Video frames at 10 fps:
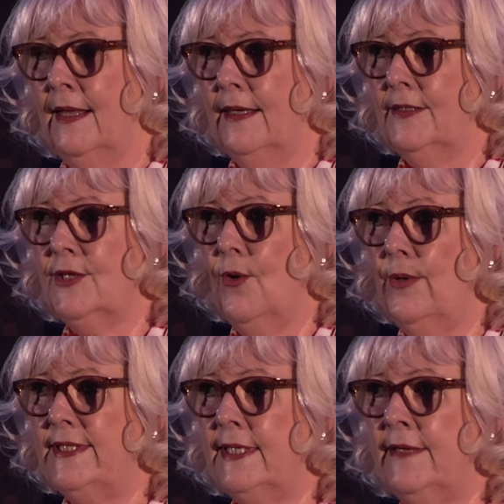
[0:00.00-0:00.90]
So a
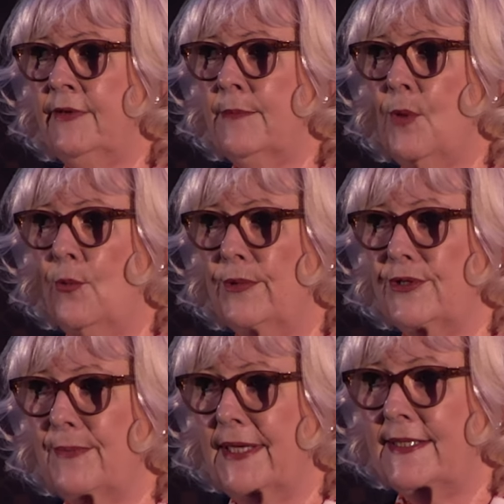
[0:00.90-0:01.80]
significant moment,
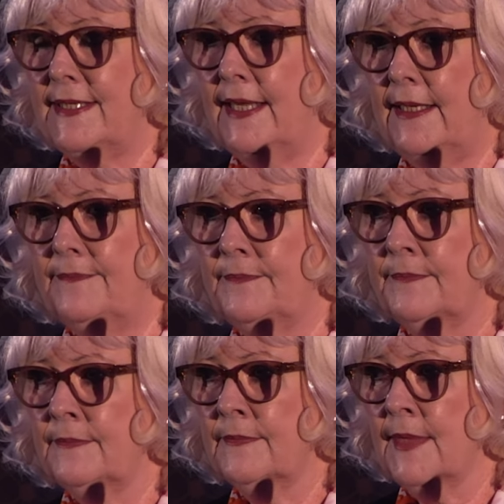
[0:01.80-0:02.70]
you might say,
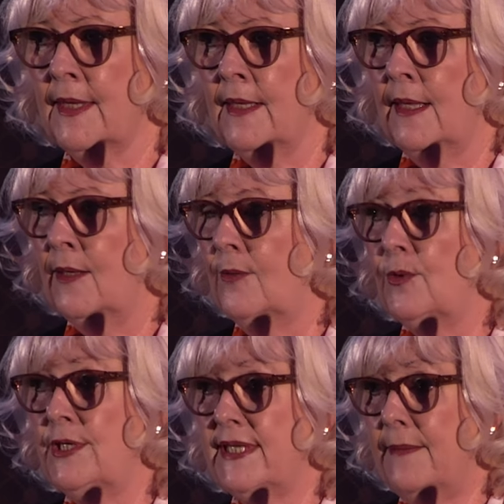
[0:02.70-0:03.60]

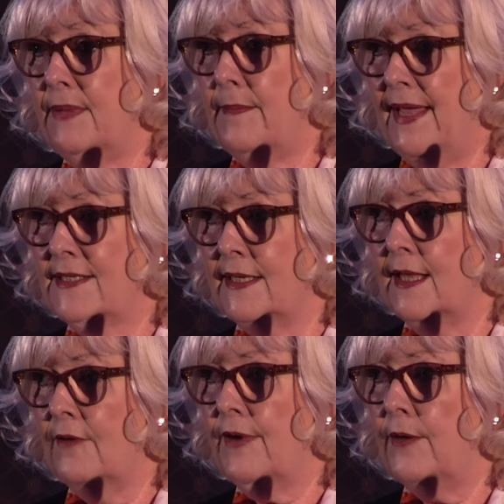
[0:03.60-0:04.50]
which is emblematic
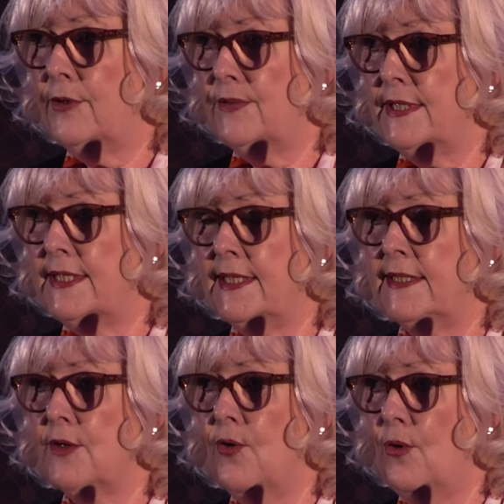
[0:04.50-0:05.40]
of how UCD is
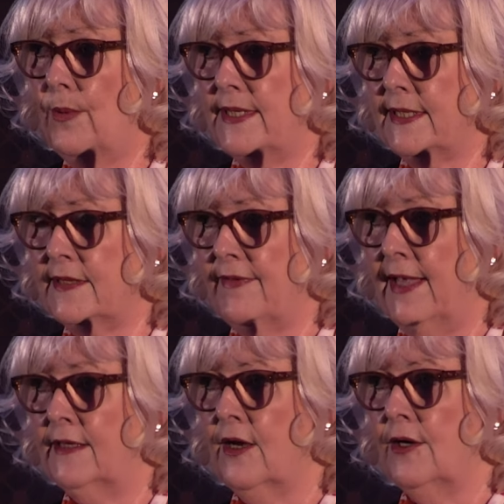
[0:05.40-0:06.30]
always at the
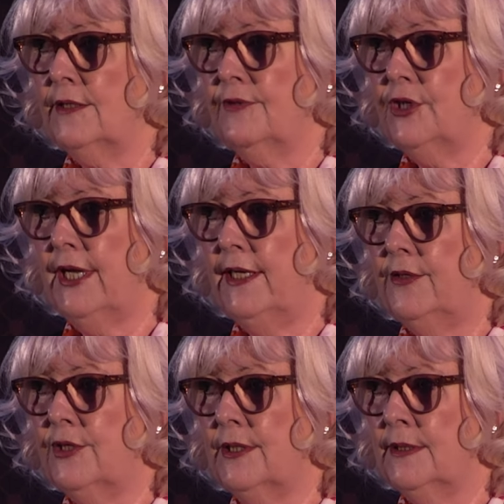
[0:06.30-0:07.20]
vanguard of
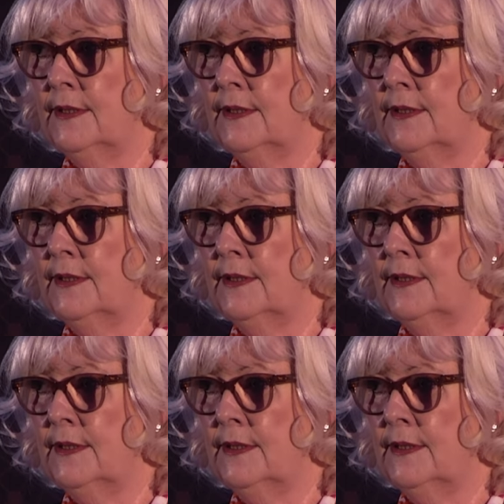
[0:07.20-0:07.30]
change.